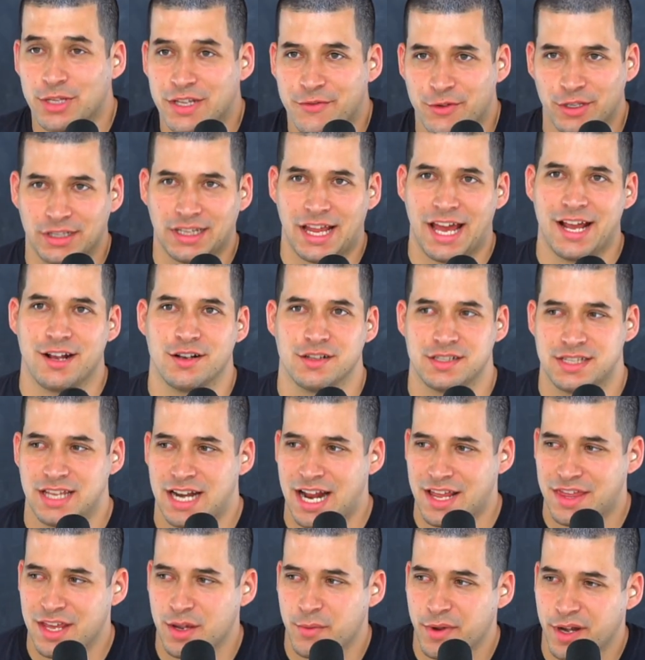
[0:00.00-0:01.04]
different layers that I
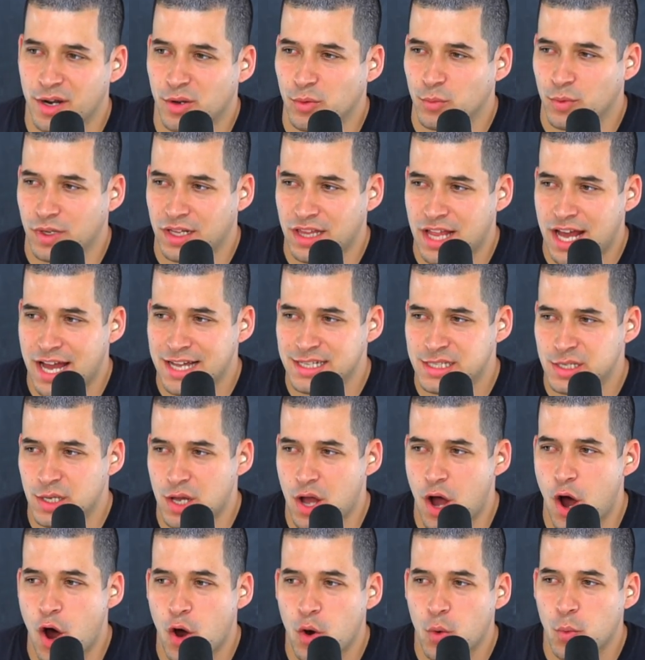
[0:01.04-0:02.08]
think we don't realize
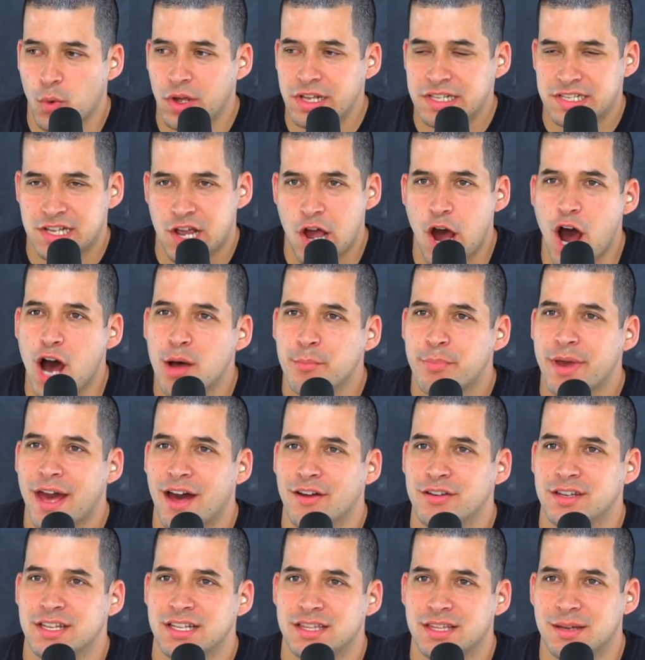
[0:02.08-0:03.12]
always
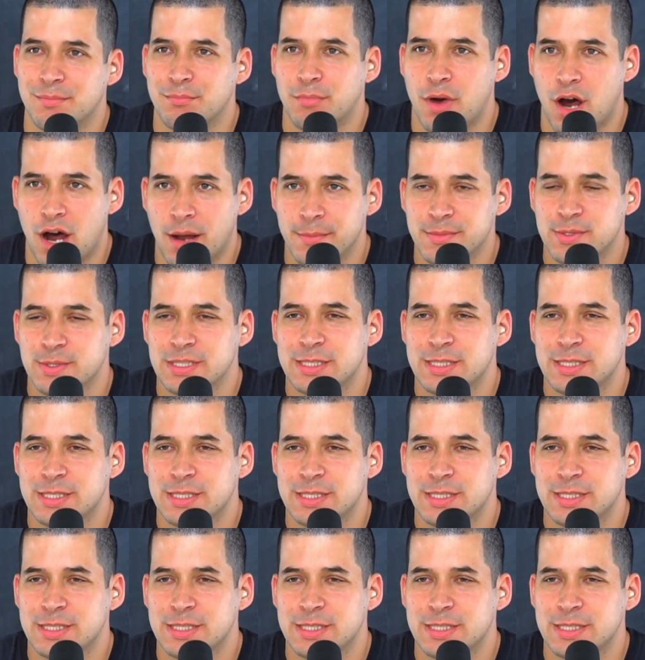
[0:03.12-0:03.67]
compounded the mom's